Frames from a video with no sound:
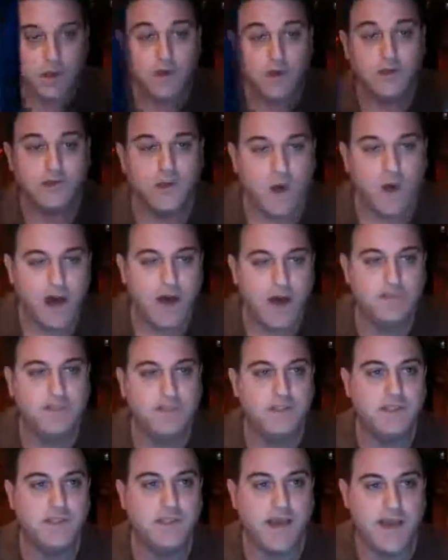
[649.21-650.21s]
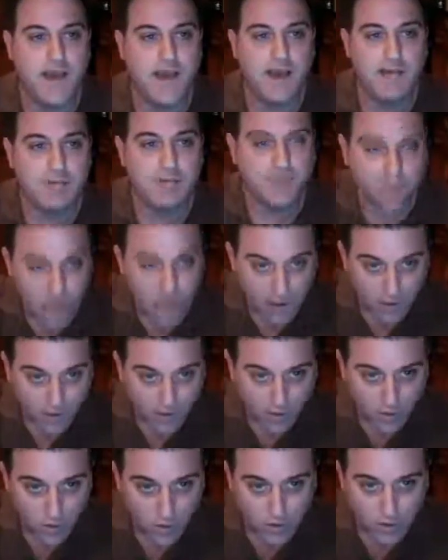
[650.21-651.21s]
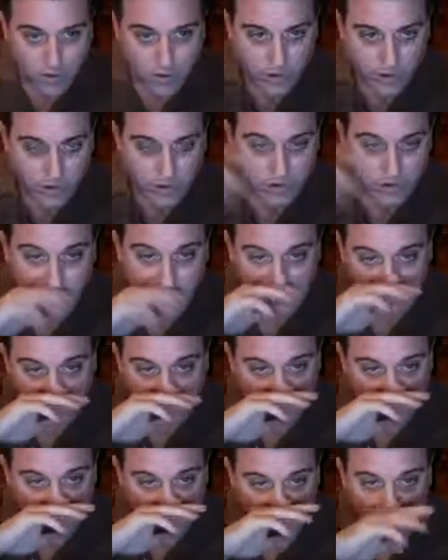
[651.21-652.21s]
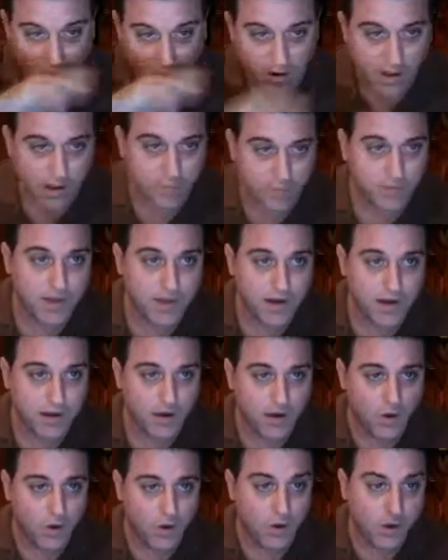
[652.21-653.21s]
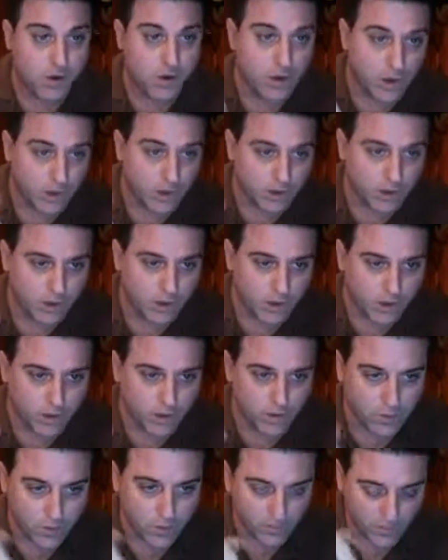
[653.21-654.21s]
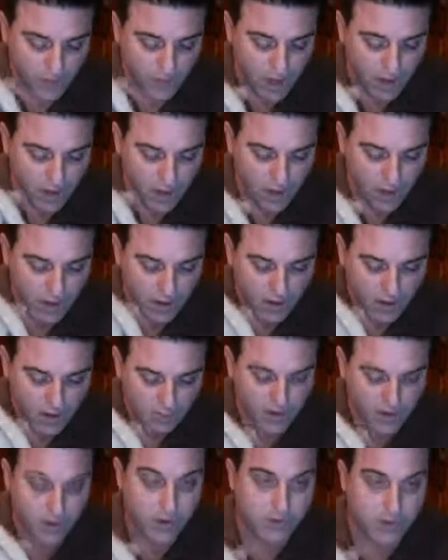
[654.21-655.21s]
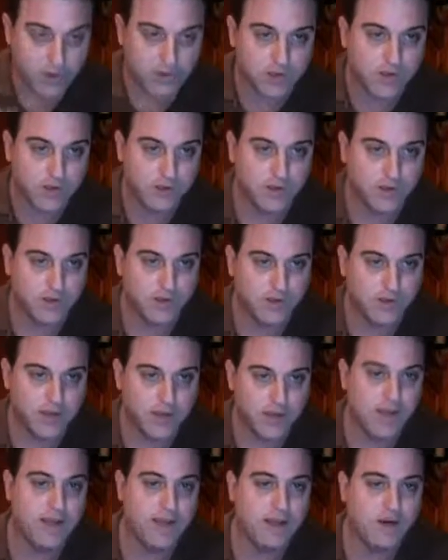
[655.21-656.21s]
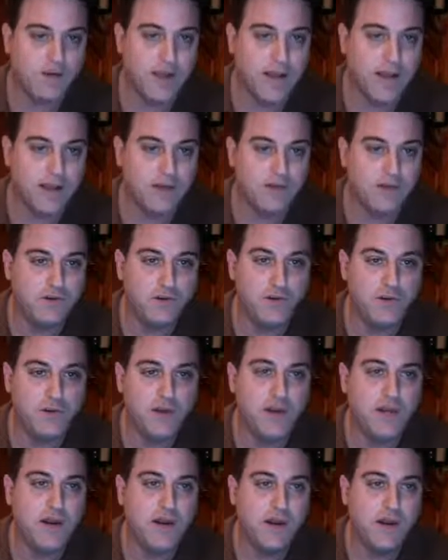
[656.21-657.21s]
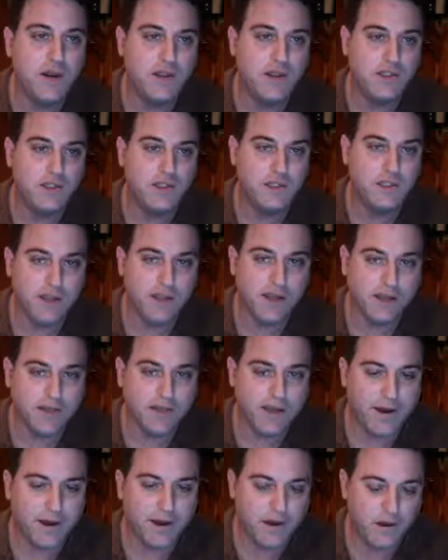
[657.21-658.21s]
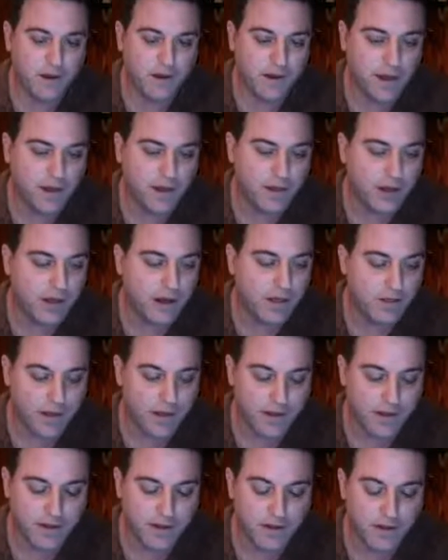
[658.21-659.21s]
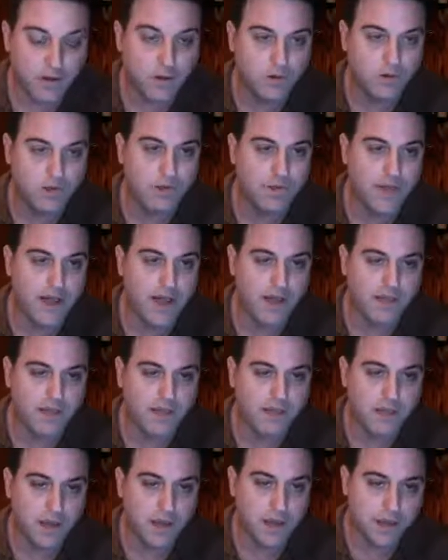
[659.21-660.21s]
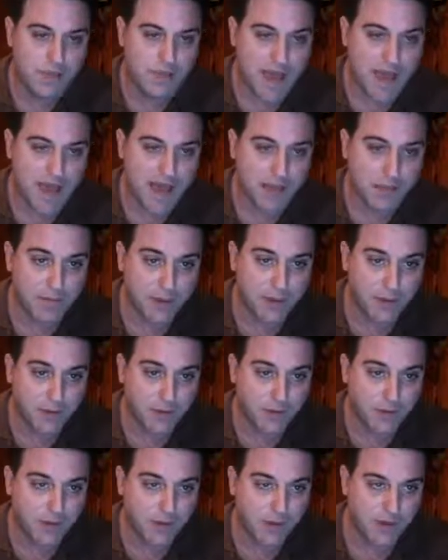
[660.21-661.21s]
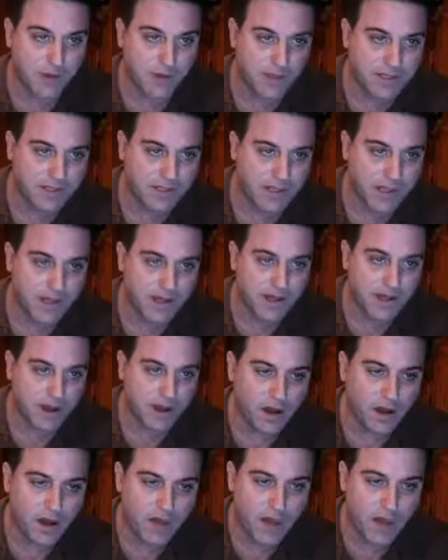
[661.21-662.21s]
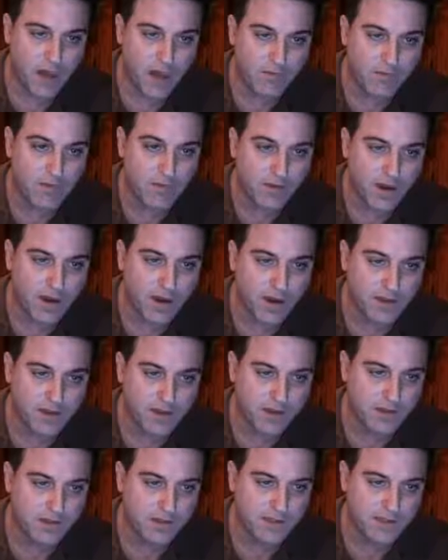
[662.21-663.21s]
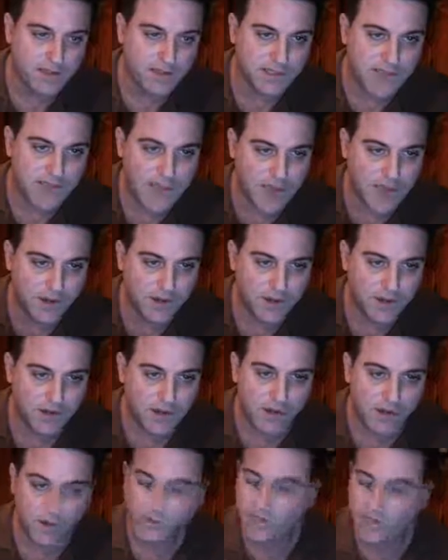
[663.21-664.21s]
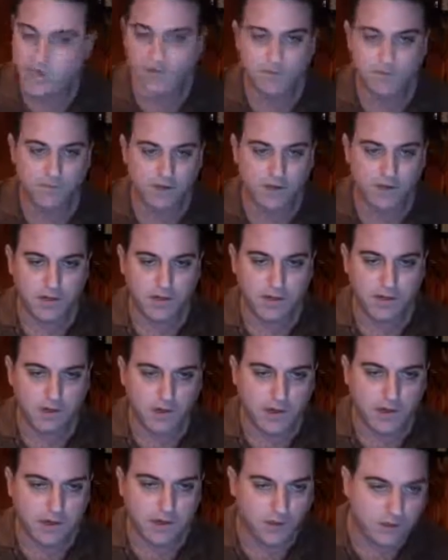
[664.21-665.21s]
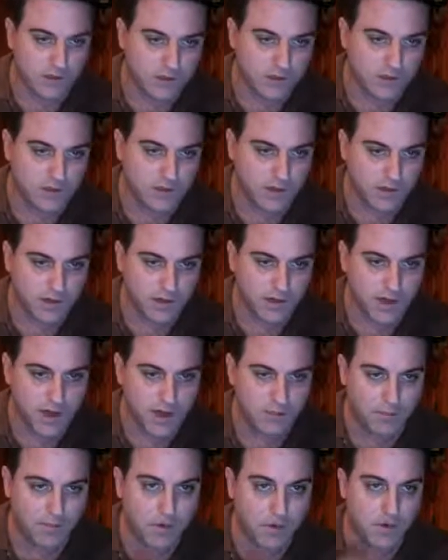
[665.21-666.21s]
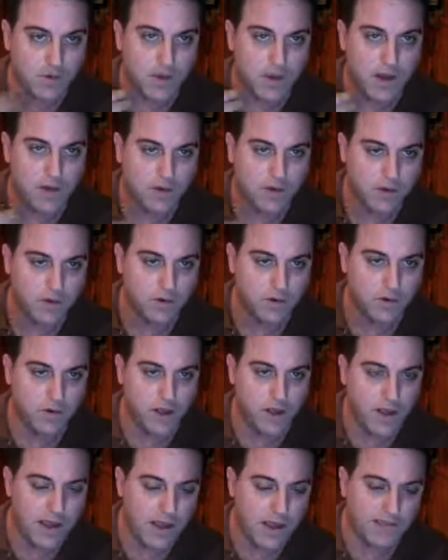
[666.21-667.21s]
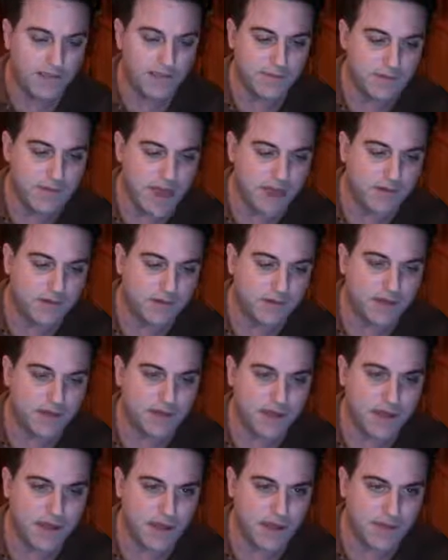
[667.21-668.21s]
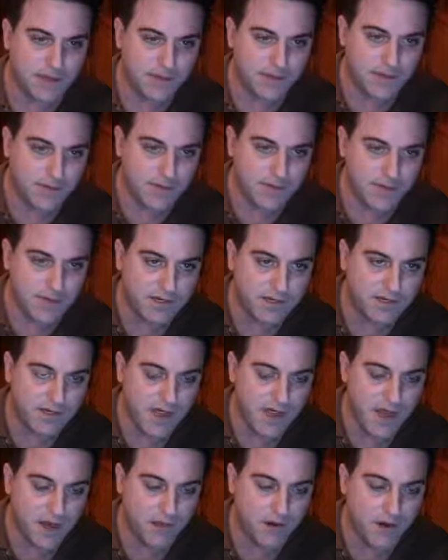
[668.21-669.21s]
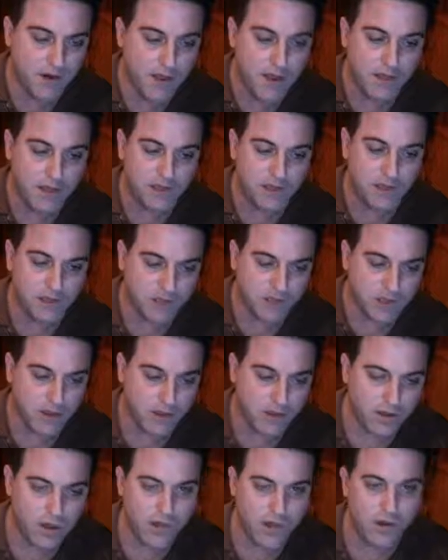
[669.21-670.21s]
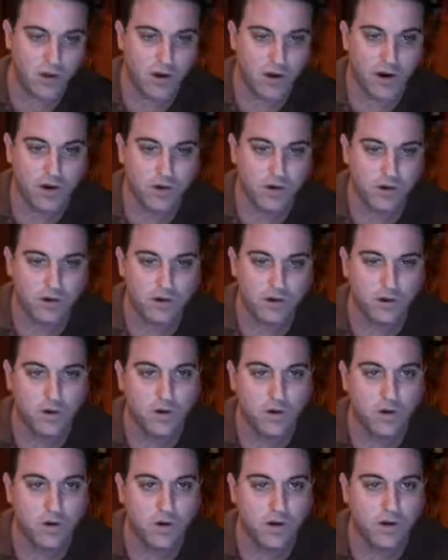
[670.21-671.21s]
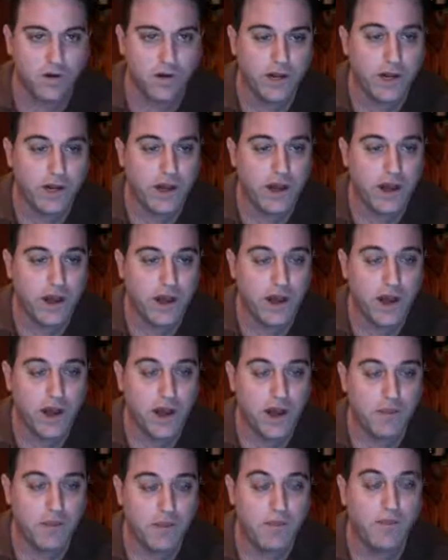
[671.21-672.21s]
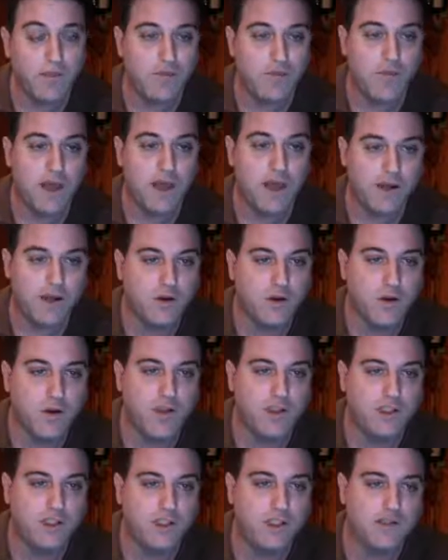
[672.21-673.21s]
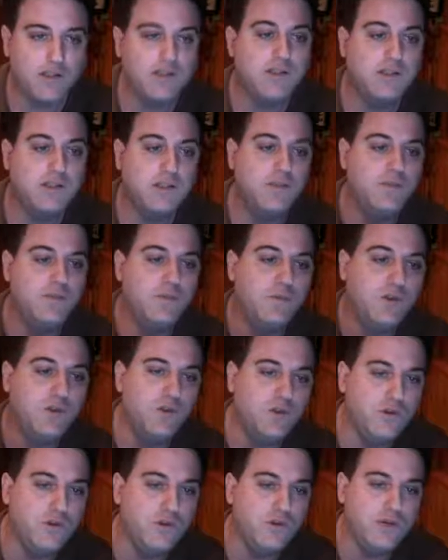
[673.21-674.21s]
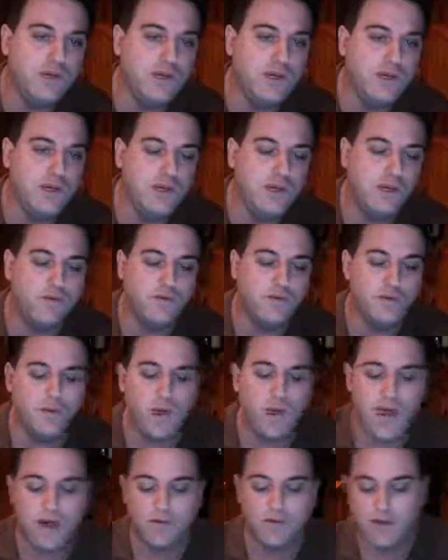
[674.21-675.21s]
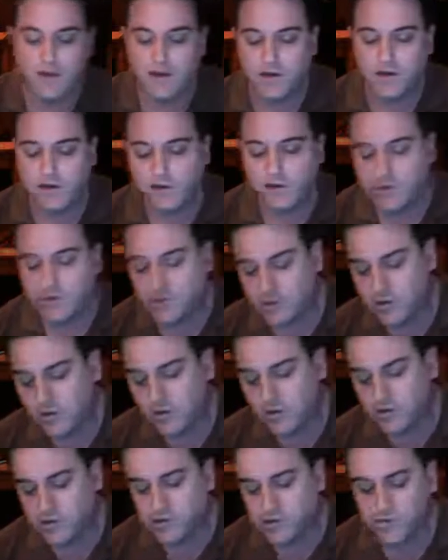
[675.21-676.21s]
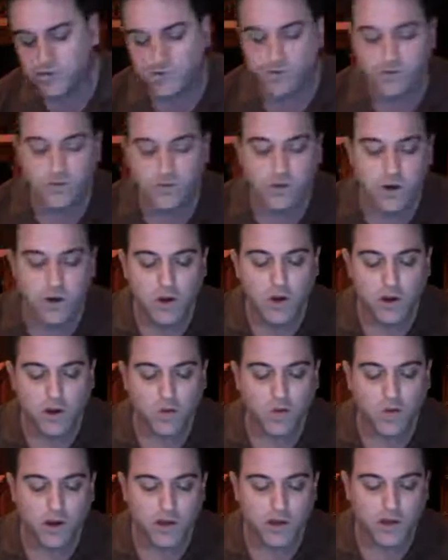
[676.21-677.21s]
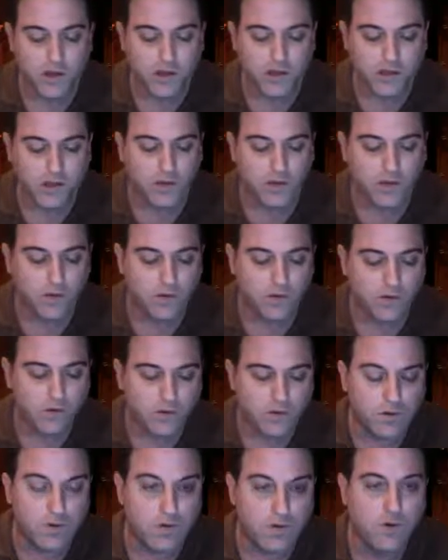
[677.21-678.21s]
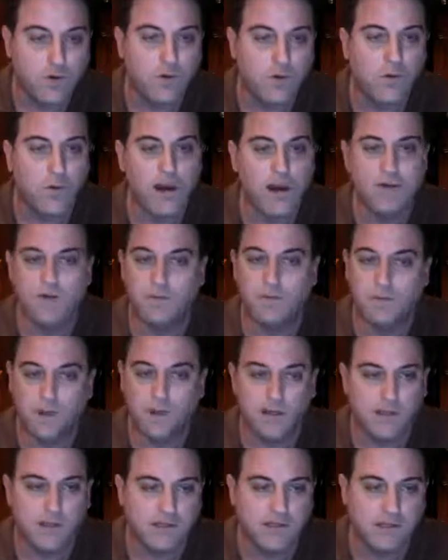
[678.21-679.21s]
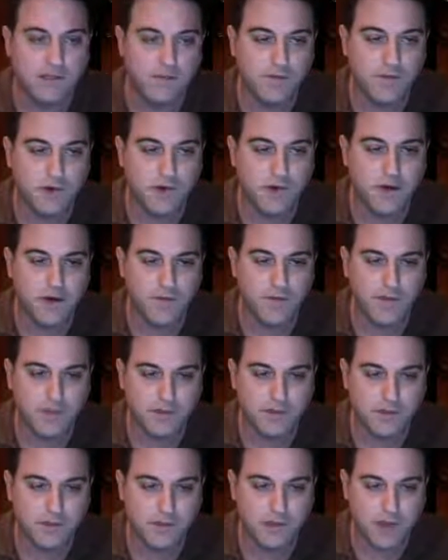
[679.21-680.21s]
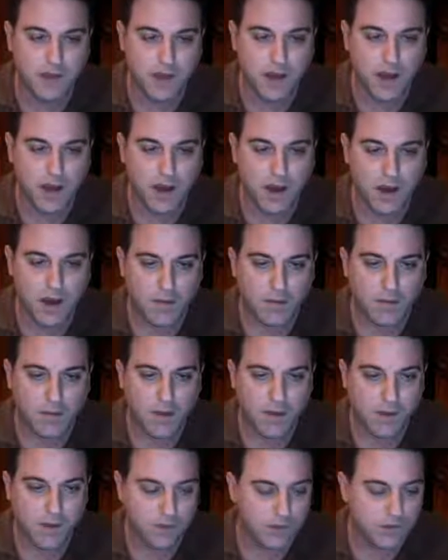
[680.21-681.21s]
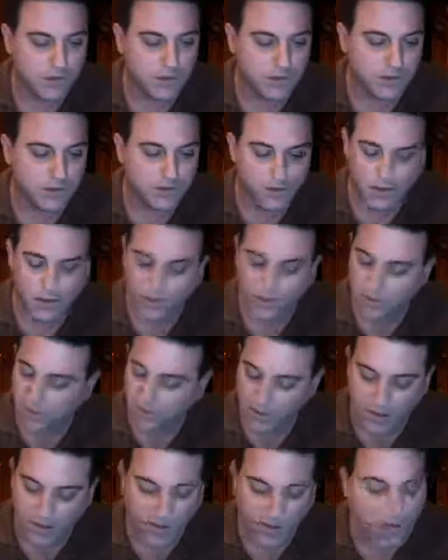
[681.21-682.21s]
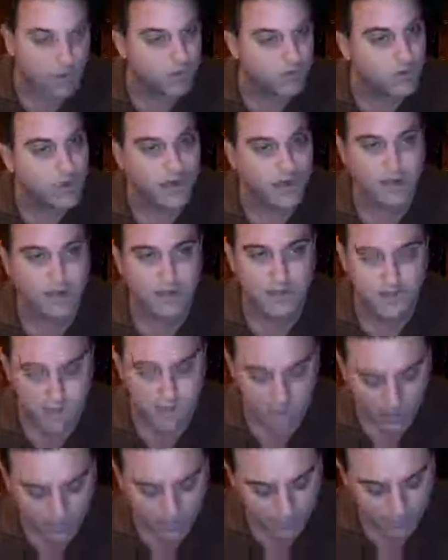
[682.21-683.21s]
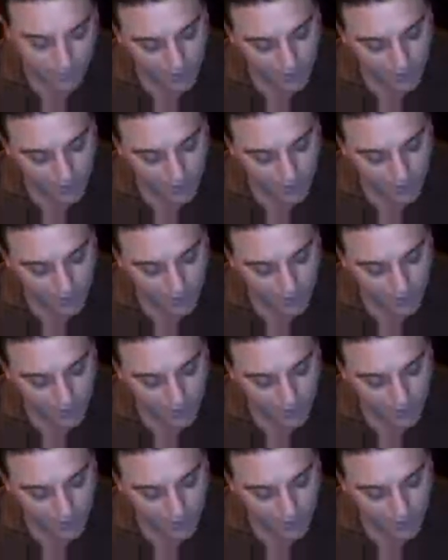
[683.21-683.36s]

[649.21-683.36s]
So obviously I have the order URL up there, or you can go into the video description. There's a link directly to it. Just click there. You're getting an authentic Ultramax BathMate when you go to that site. Every product there is discounted. You don't even need to use a coupon code. It's a matters of size given discount. So just go to that URL and you can order it. If you have any questions, if you've been using it, if you have any concerns, if you want to review it, whatever, please leave your comments. My users love reading this stuff.